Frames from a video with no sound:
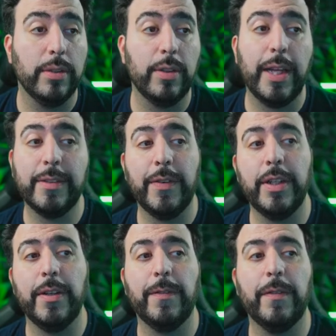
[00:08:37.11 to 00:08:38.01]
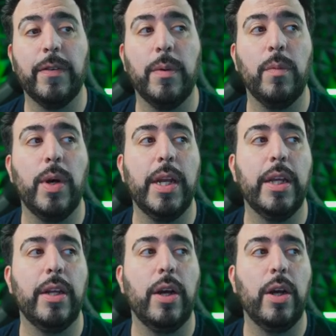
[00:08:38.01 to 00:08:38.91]
So that's very different from what
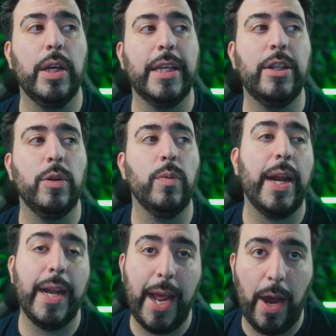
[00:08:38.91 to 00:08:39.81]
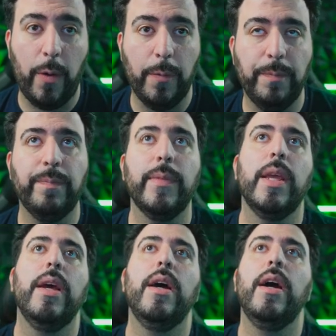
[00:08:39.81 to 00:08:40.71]
it can do right now.
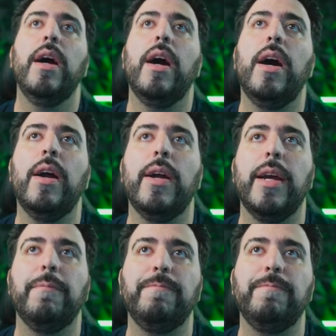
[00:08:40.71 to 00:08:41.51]
All right.